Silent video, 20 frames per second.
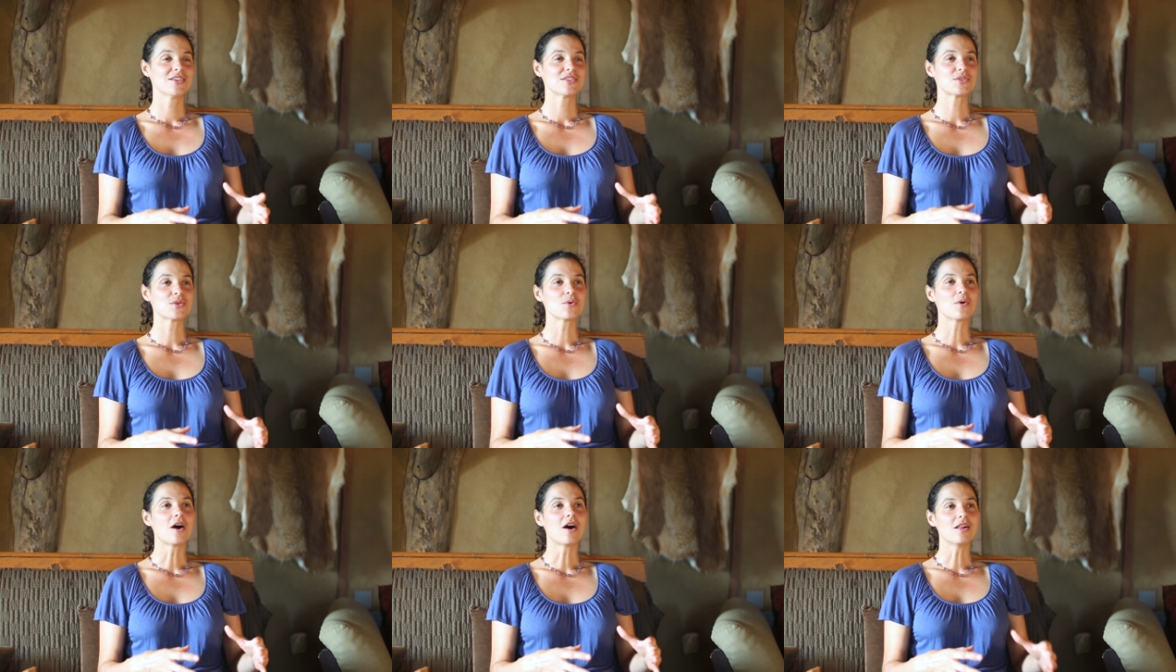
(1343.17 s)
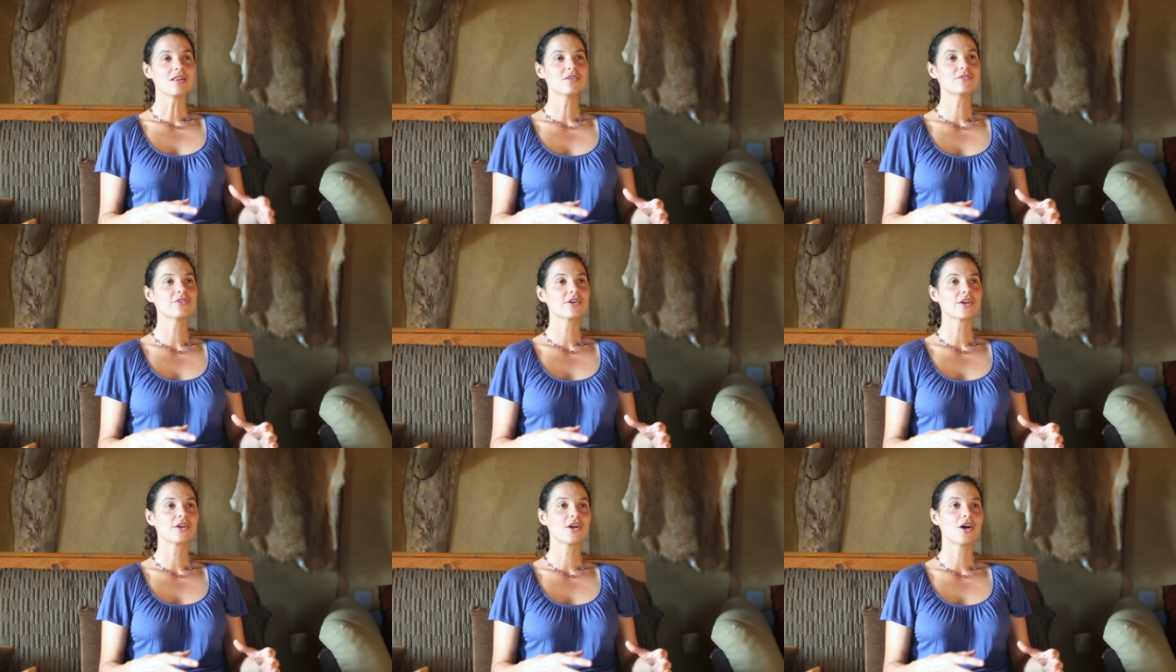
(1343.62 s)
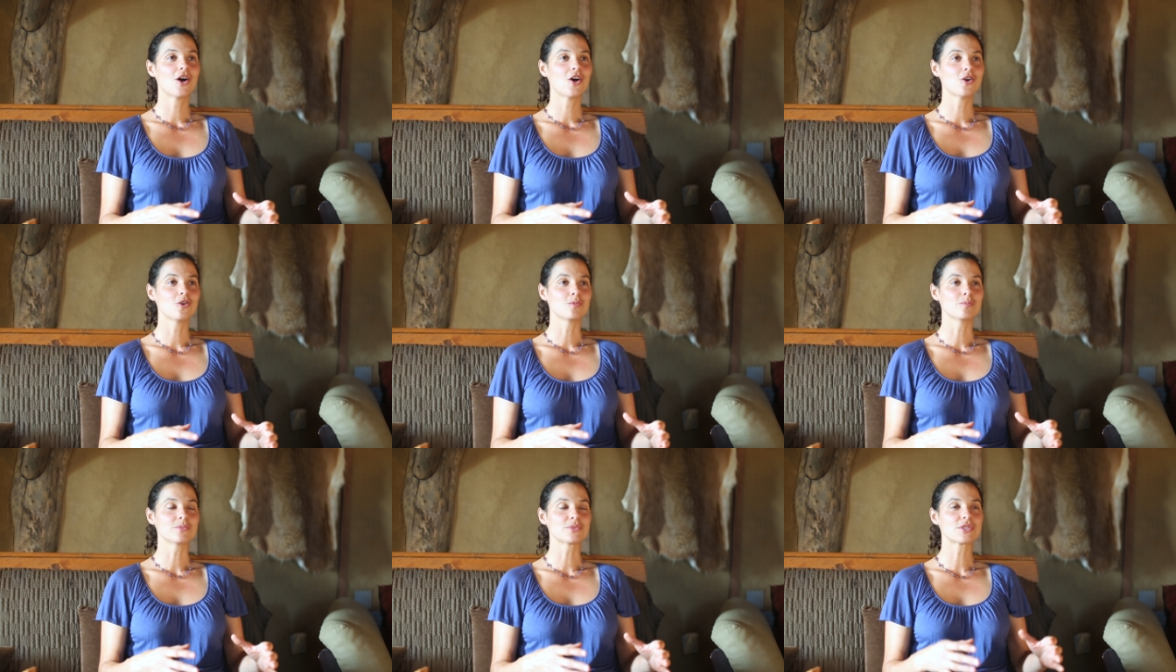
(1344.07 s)
So all of our
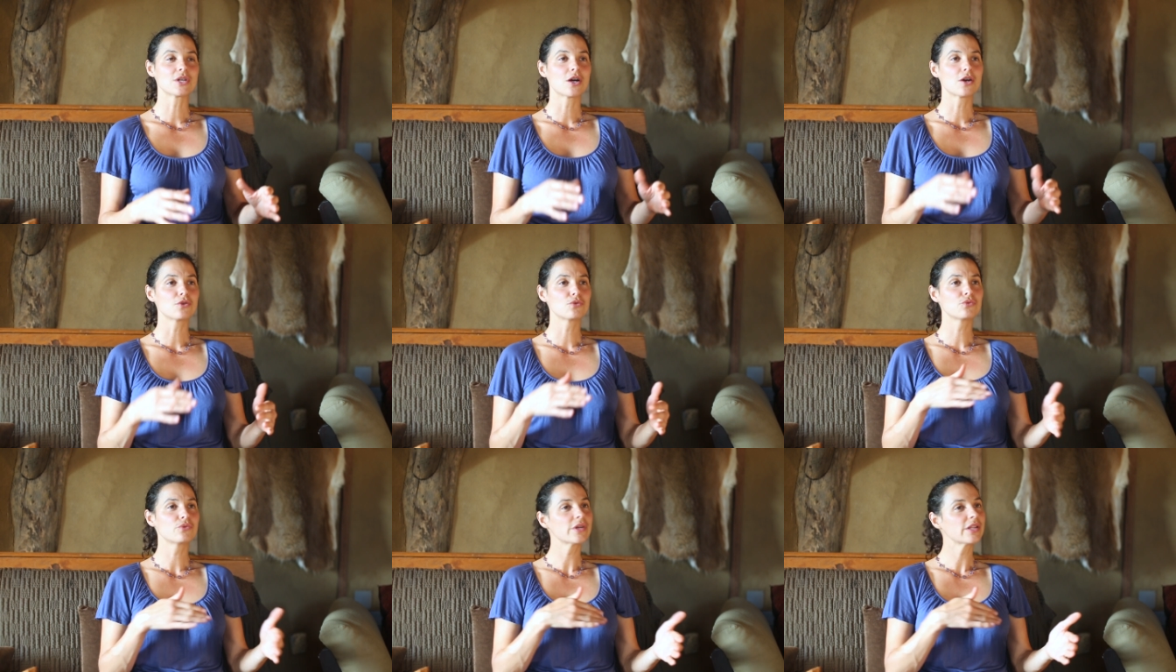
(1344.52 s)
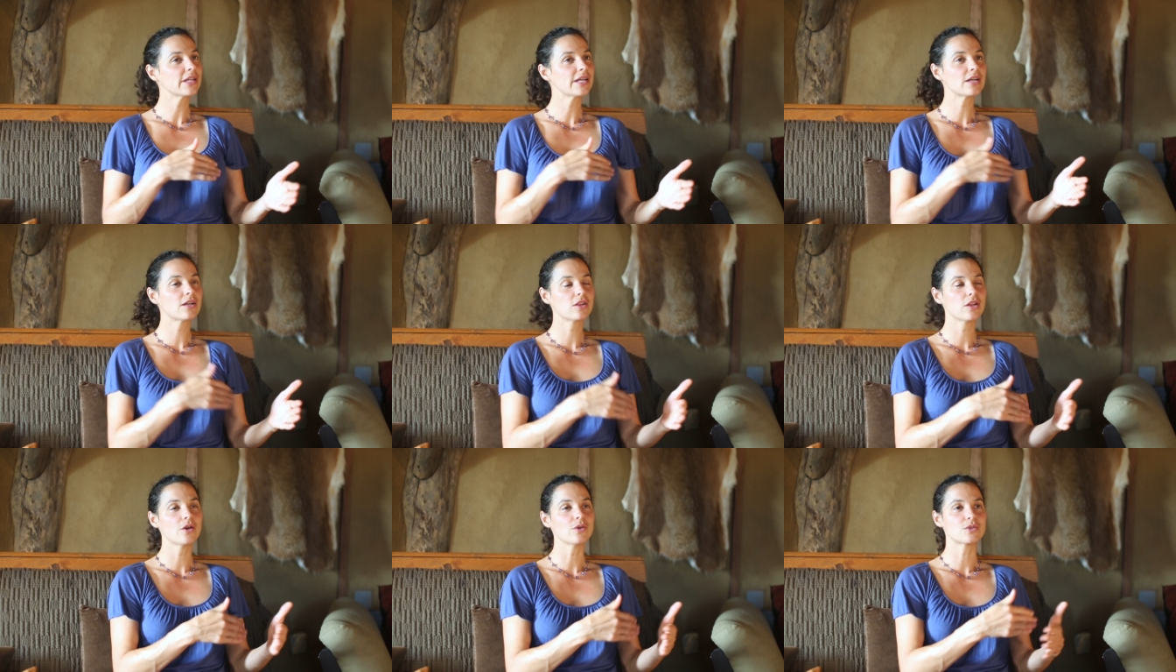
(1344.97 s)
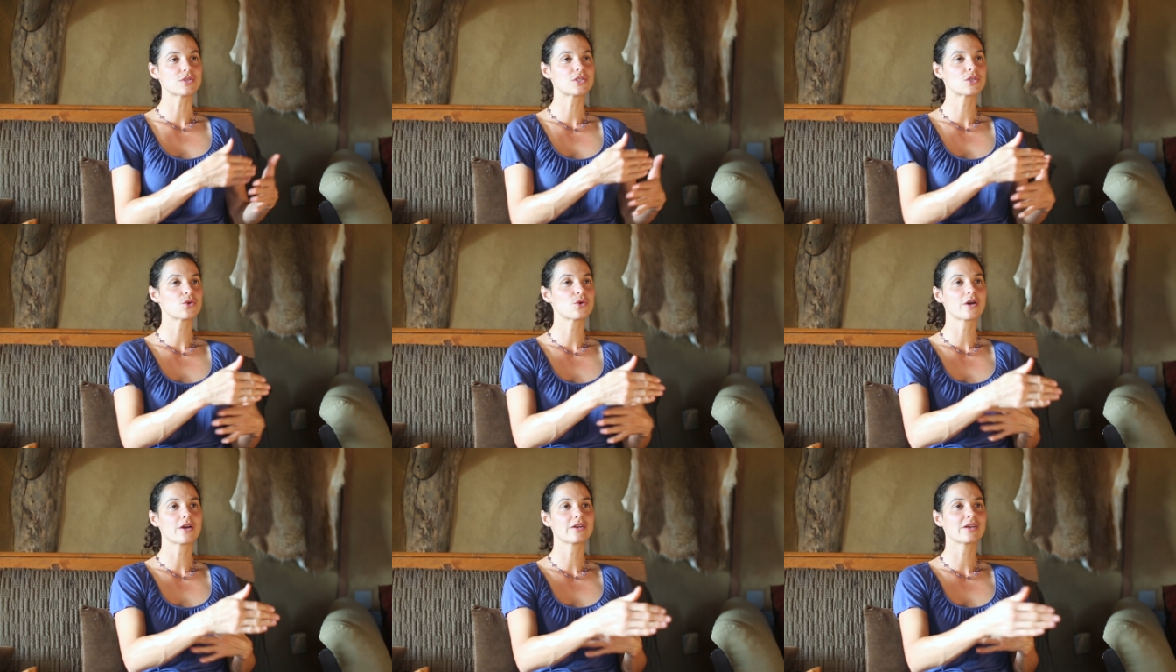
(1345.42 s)
homes are really close
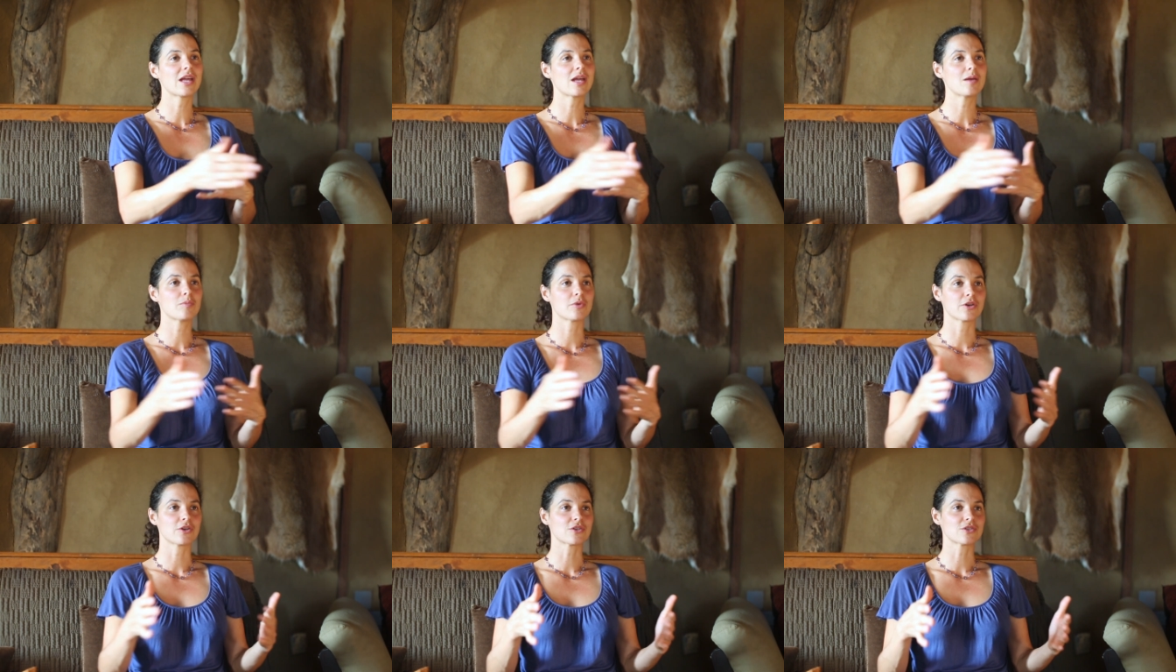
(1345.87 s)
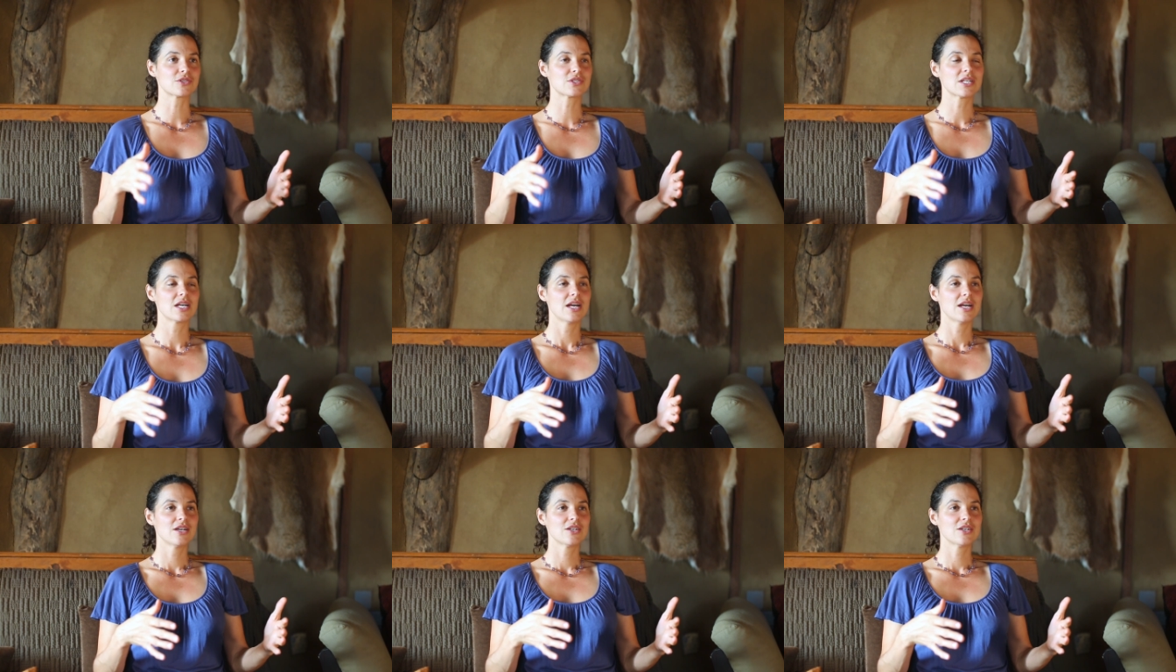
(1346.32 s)
to our neighbors